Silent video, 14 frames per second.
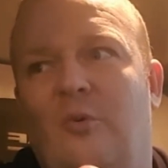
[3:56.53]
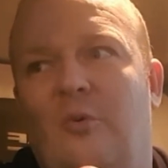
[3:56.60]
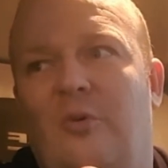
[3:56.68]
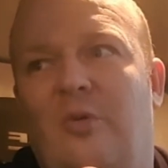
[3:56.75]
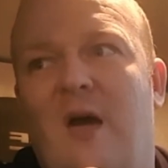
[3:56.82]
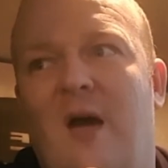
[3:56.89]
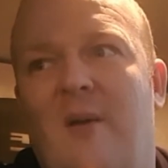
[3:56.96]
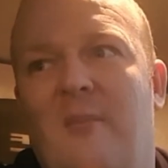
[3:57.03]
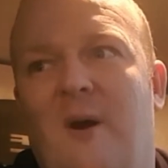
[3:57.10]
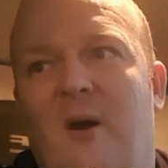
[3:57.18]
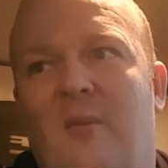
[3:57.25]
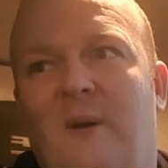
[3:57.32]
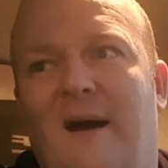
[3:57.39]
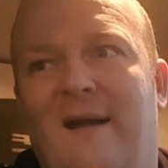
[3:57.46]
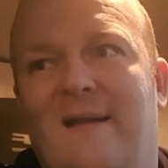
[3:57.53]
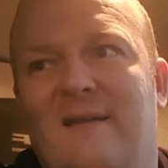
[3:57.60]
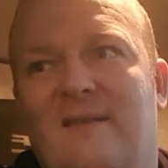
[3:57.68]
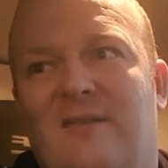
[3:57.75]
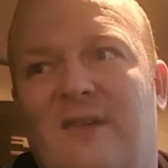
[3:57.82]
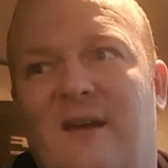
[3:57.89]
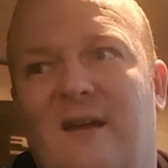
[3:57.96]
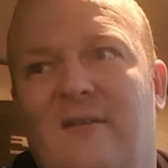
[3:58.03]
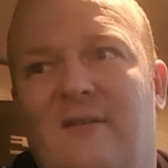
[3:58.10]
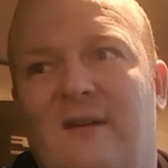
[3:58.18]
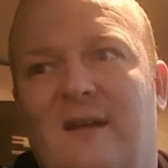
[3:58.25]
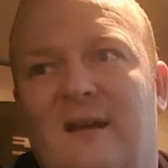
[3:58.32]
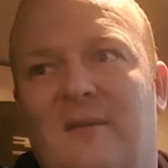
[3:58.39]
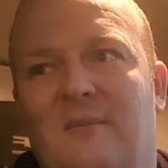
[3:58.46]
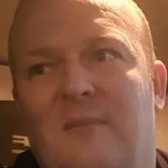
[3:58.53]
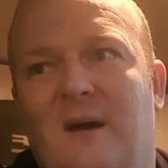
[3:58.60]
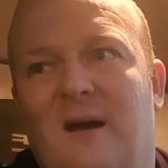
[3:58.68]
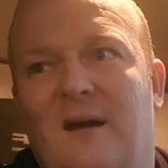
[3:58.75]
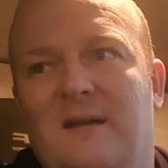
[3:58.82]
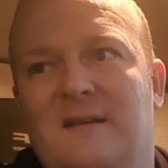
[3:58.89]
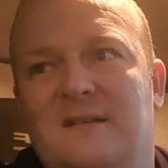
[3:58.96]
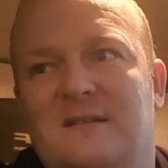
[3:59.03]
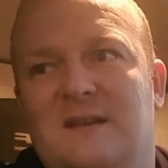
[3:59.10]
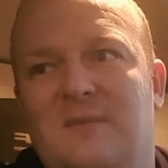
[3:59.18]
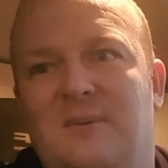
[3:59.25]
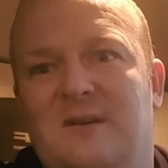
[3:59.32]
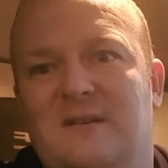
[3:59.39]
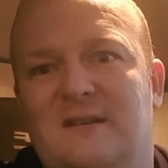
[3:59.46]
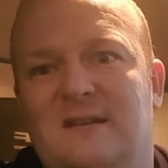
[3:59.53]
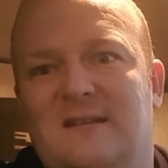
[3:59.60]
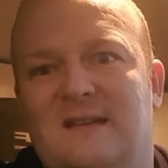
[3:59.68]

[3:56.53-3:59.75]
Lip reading: them on my theory, my CPC